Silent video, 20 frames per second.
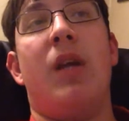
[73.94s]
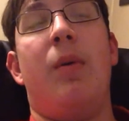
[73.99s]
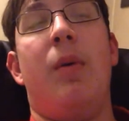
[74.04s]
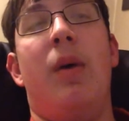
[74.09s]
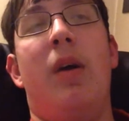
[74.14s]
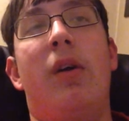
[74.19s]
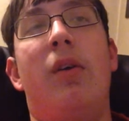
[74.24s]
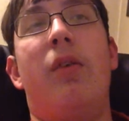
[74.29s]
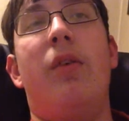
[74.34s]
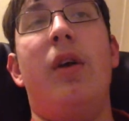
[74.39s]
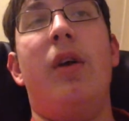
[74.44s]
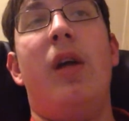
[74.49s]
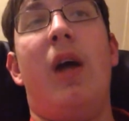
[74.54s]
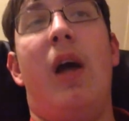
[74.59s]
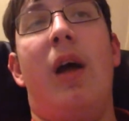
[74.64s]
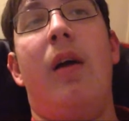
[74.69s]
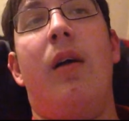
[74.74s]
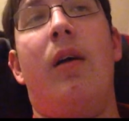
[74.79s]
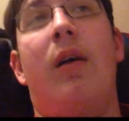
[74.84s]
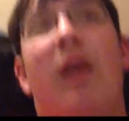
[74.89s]
Basically,
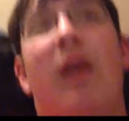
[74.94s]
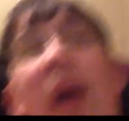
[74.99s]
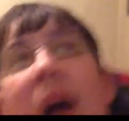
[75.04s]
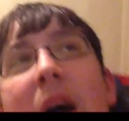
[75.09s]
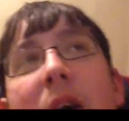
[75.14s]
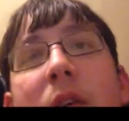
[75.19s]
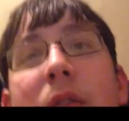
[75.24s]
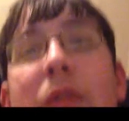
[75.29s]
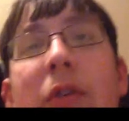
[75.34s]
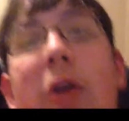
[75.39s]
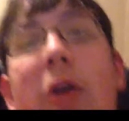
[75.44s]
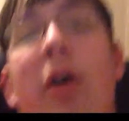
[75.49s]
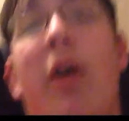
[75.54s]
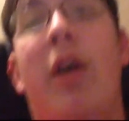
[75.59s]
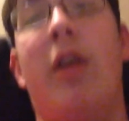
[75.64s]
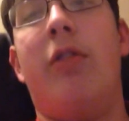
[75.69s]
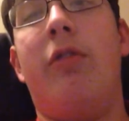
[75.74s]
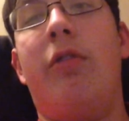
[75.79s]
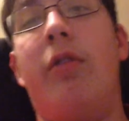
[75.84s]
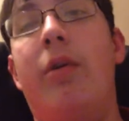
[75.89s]
I, how the vlog
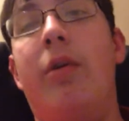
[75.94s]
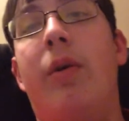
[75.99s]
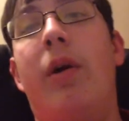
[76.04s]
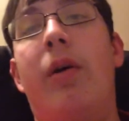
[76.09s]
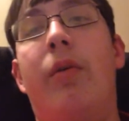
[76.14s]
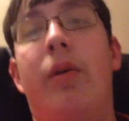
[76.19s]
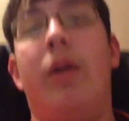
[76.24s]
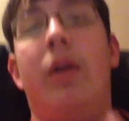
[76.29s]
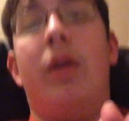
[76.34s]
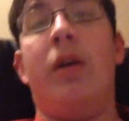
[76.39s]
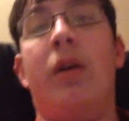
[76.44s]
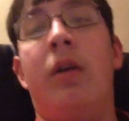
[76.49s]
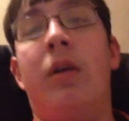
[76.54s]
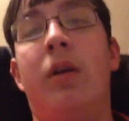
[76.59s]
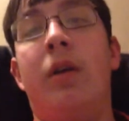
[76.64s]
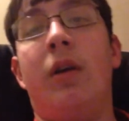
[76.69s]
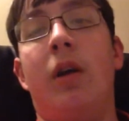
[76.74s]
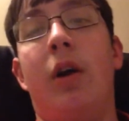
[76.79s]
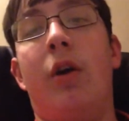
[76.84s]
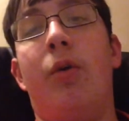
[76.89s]
history went with
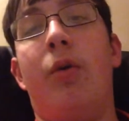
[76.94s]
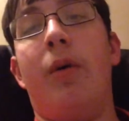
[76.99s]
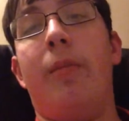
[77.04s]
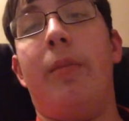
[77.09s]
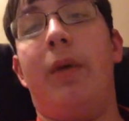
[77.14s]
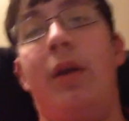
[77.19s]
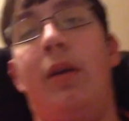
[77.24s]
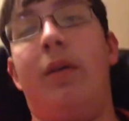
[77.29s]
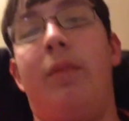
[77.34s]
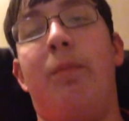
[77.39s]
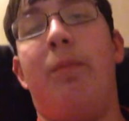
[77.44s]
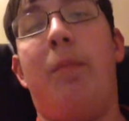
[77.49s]
equipment.